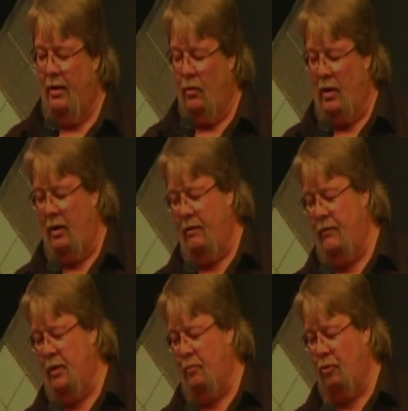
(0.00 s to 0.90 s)
We love
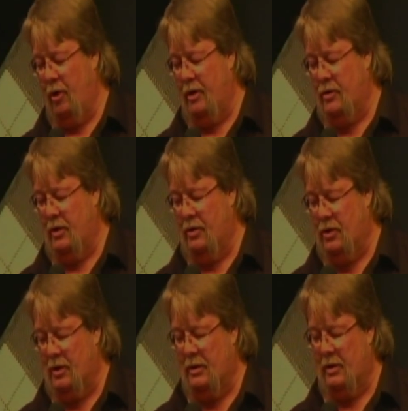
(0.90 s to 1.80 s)
you and praise you in
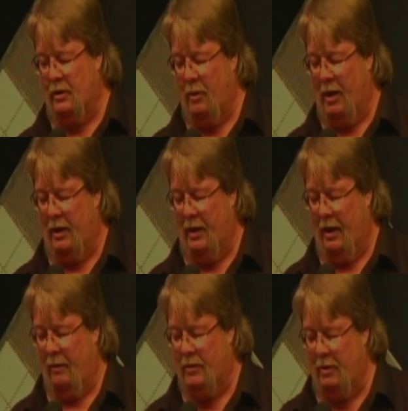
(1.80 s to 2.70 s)
Jesus' mighty
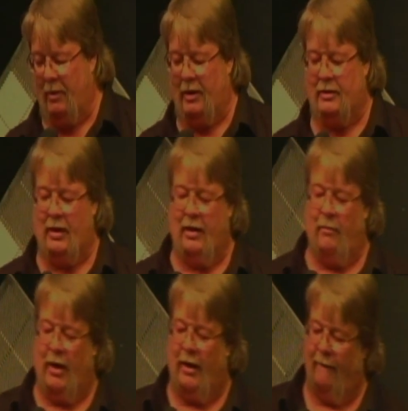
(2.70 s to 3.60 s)
name. Somebody say
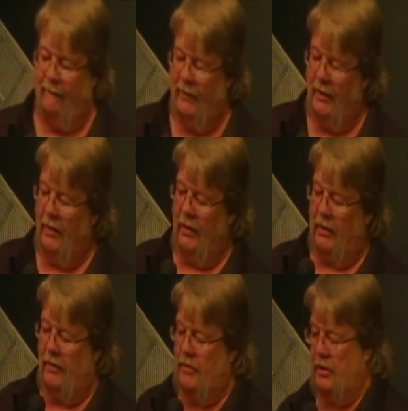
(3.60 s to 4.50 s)
amen.
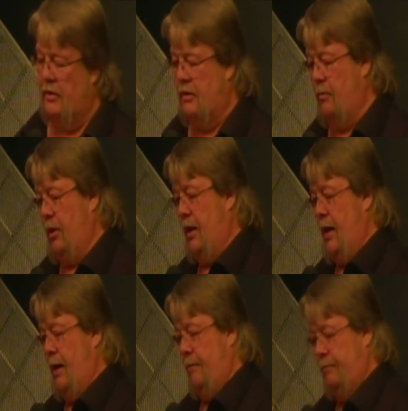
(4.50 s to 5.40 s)
Give Jesus a big
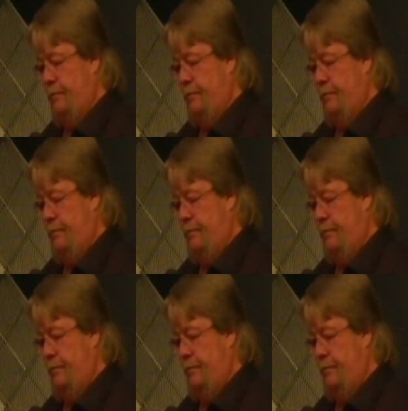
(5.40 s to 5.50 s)
hand.